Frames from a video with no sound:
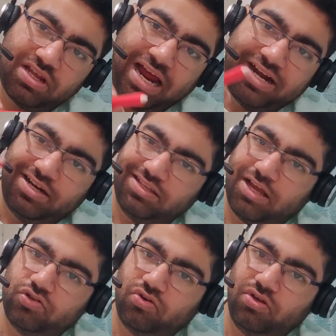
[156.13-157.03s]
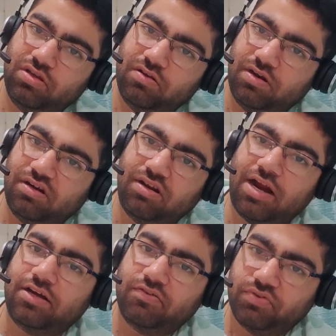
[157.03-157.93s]
client is actually
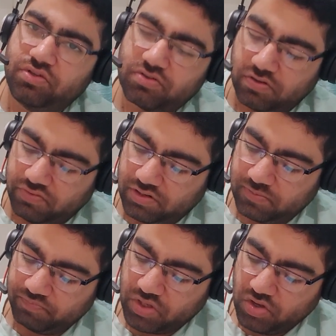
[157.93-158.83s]
interacting with the server.